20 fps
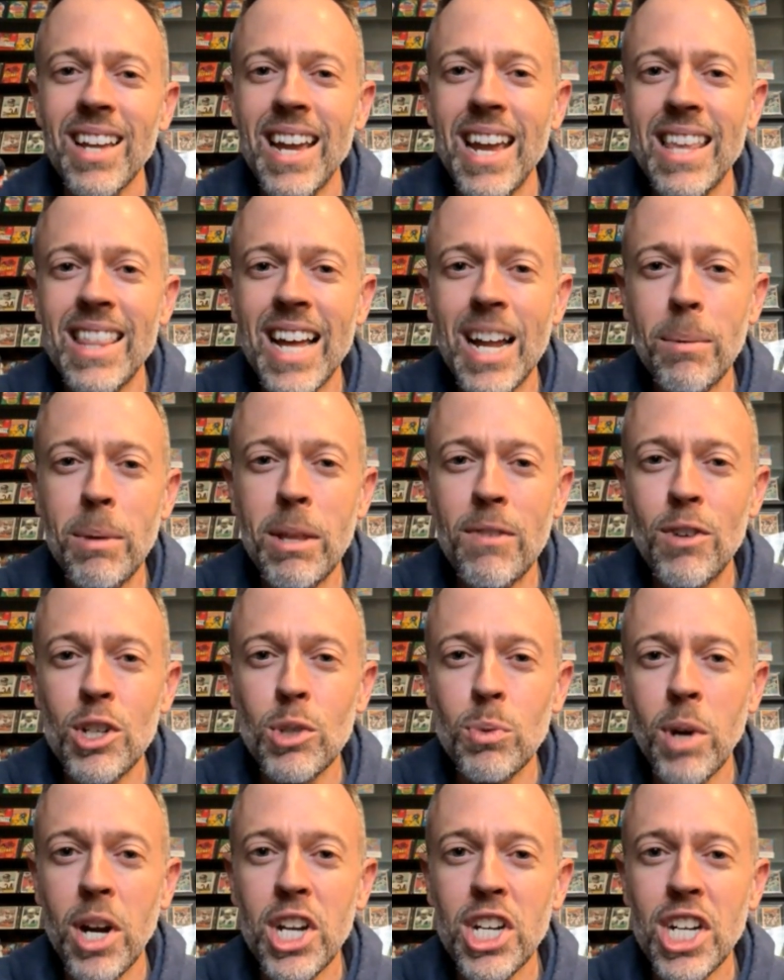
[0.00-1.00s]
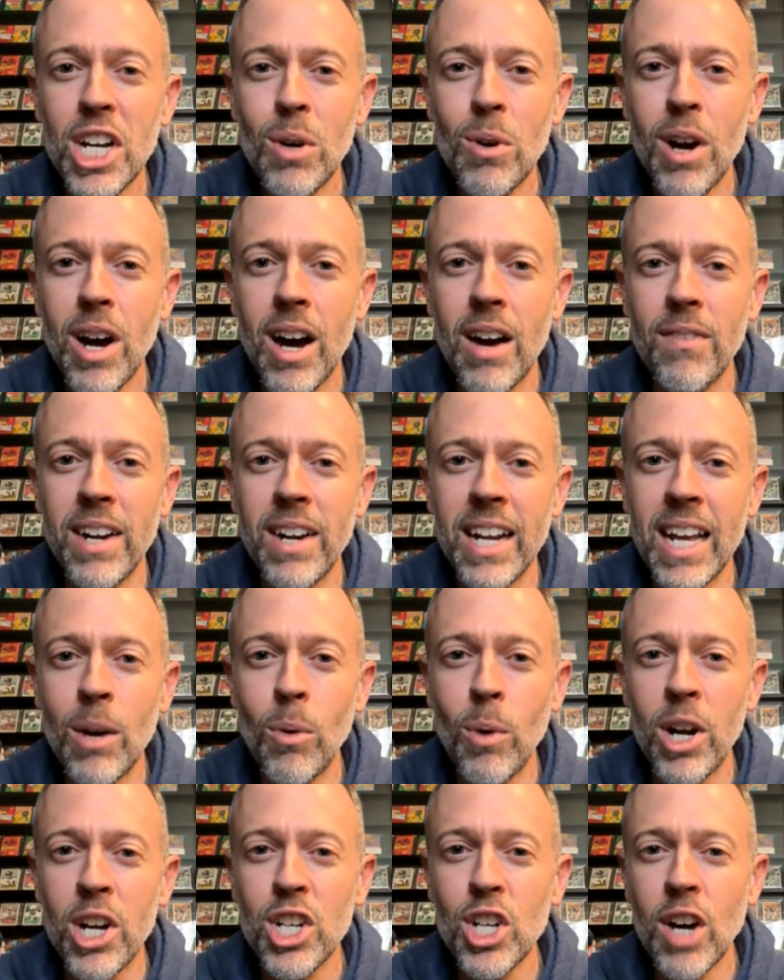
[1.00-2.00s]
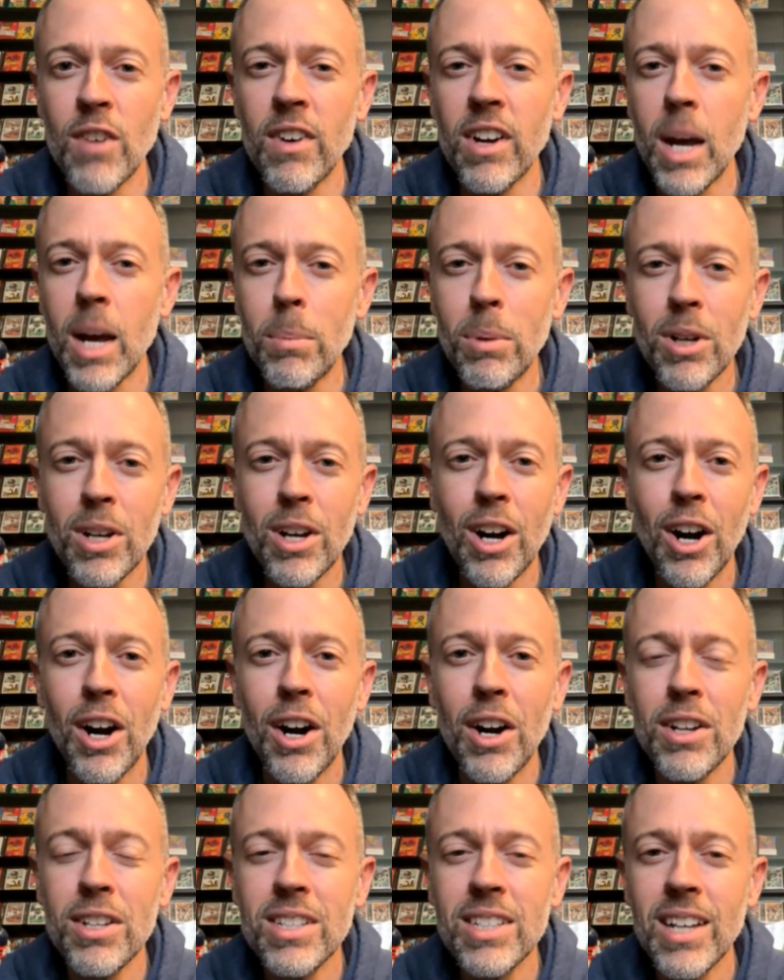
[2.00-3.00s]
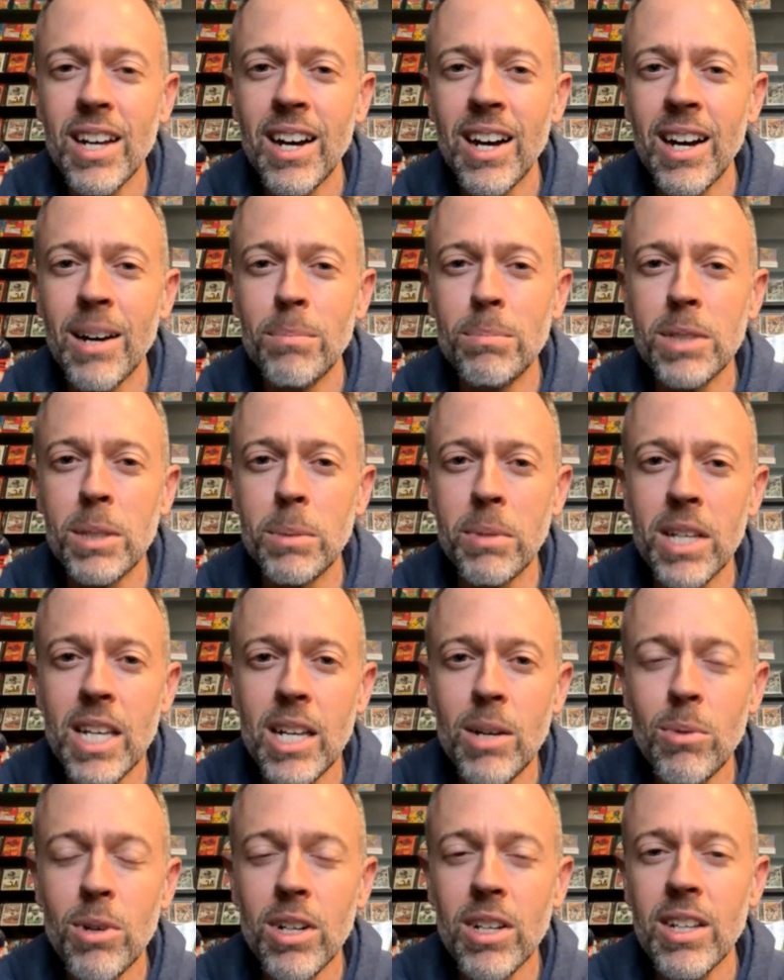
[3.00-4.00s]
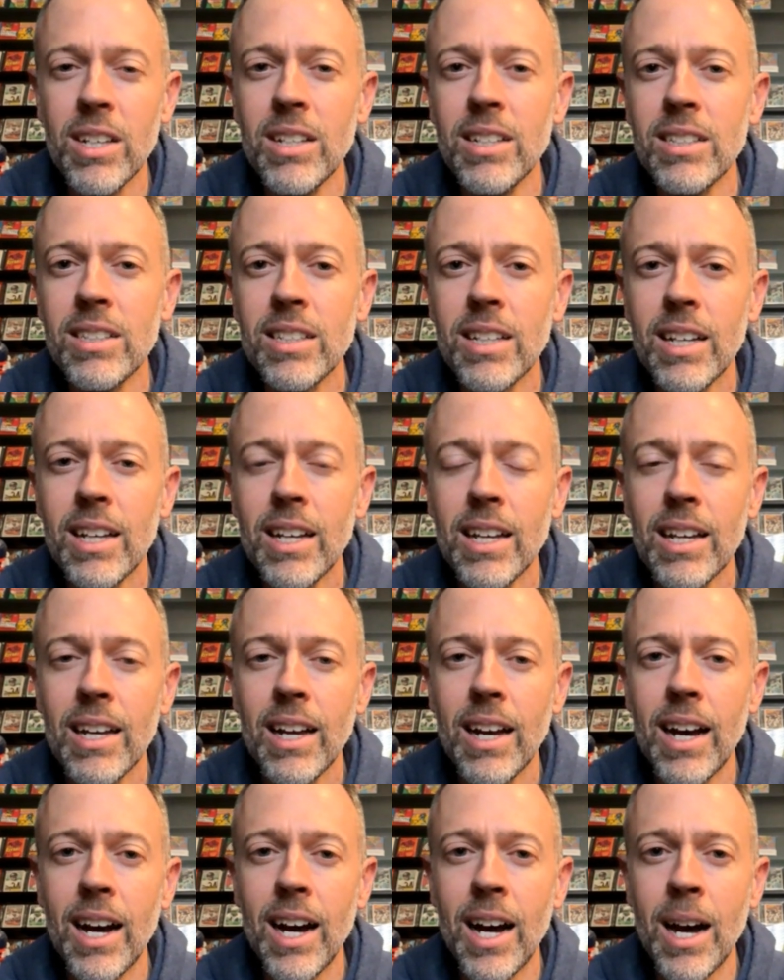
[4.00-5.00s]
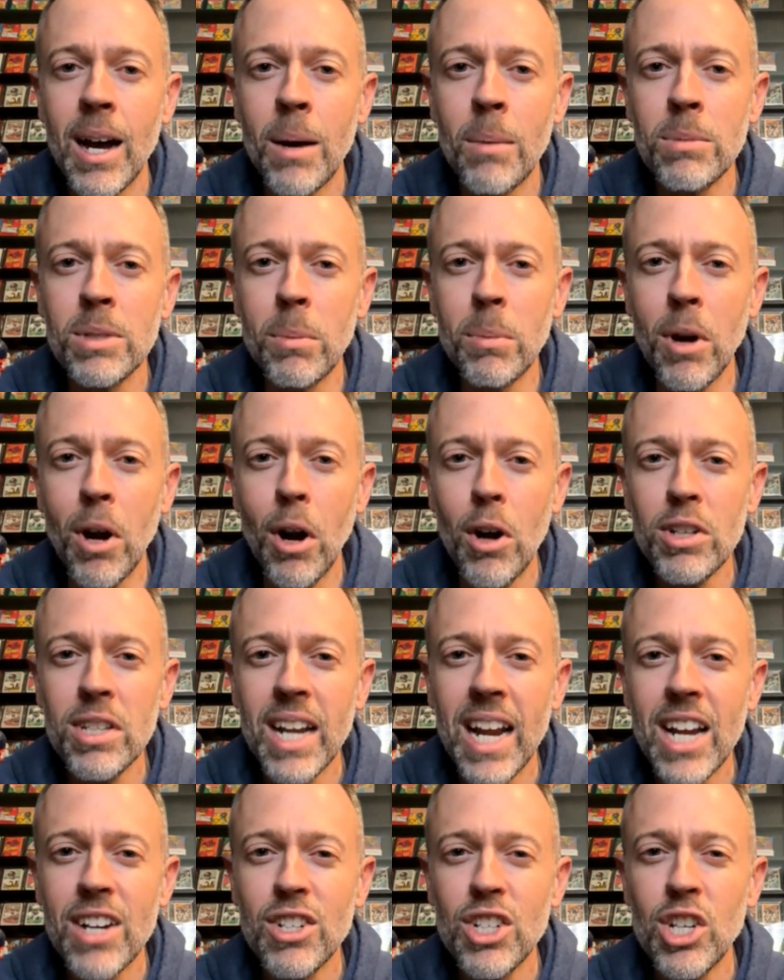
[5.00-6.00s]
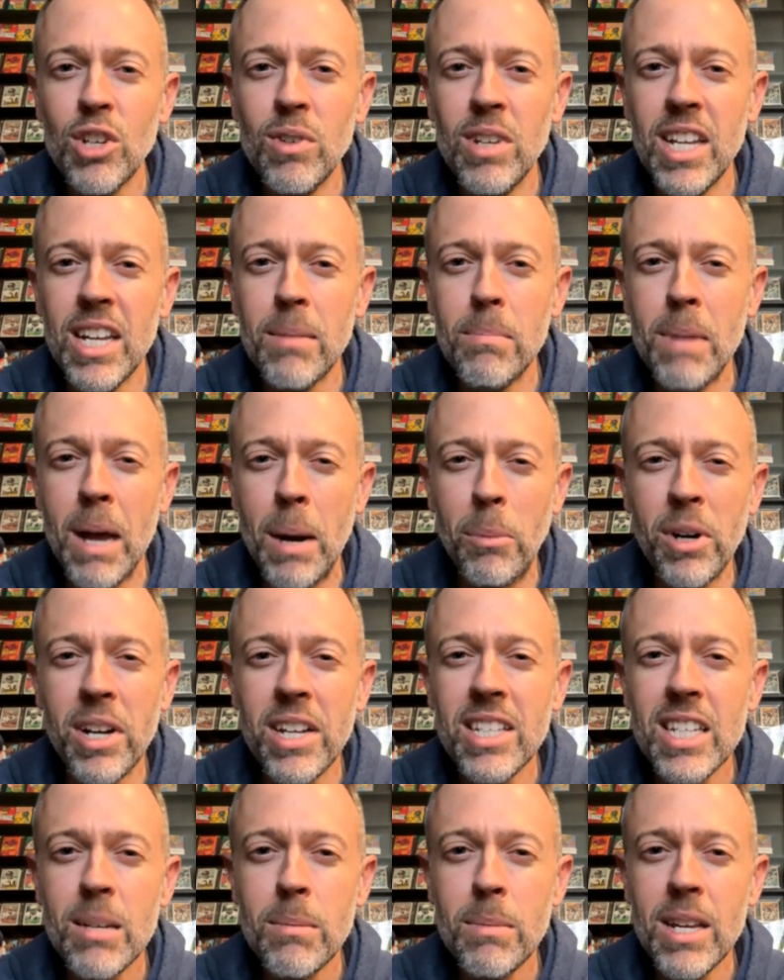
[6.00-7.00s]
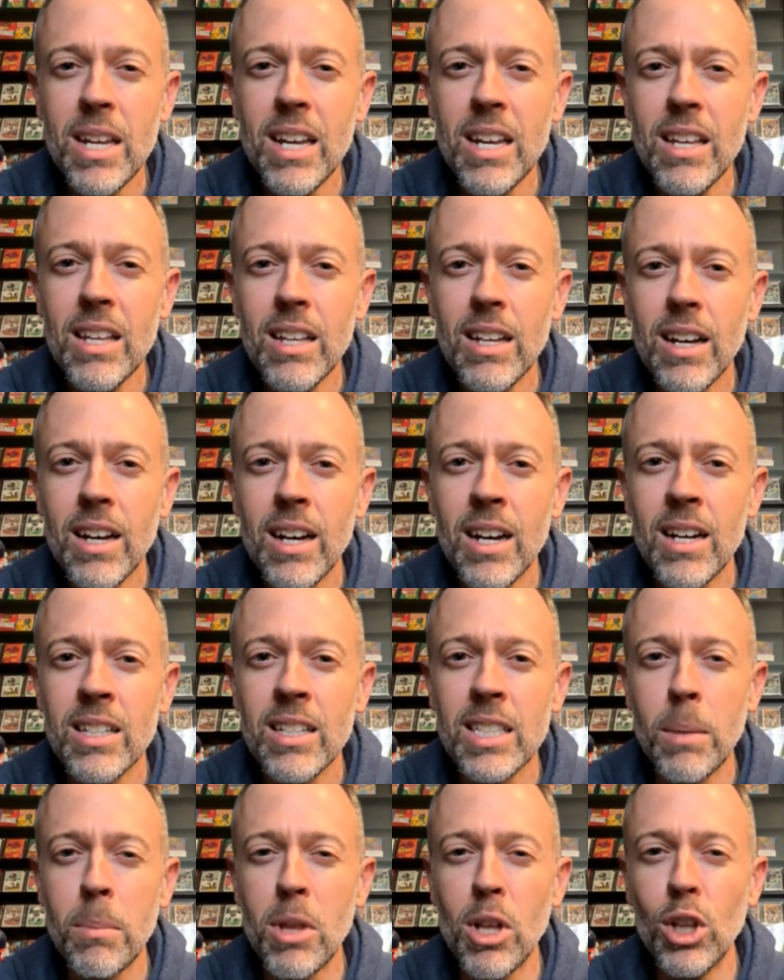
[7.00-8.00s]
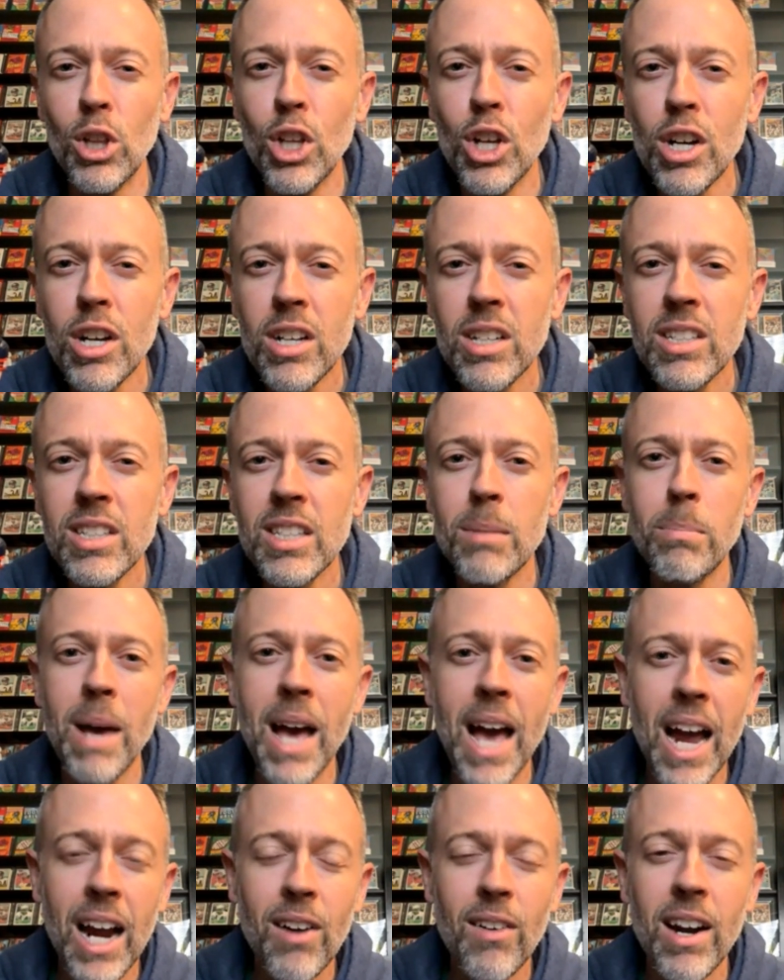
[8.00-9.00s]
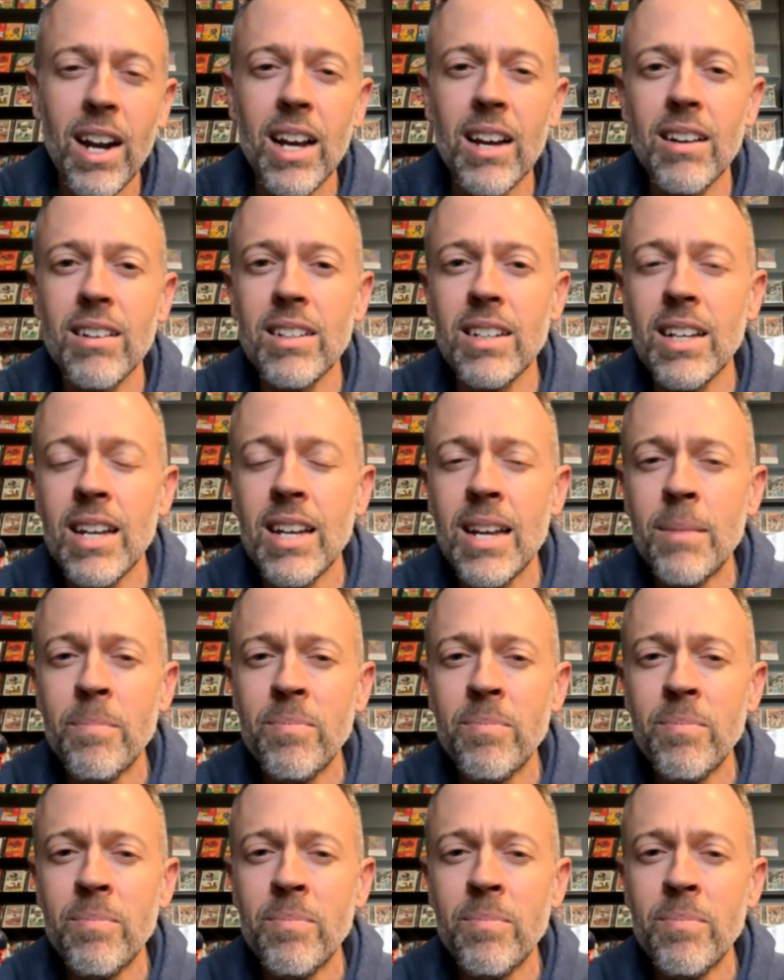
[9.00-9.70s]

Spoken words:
And that'll be the first one I show off. And again, I want to show off a couple cards, some key rookies, some cards that had just unique memories to me, some of the looks, the background,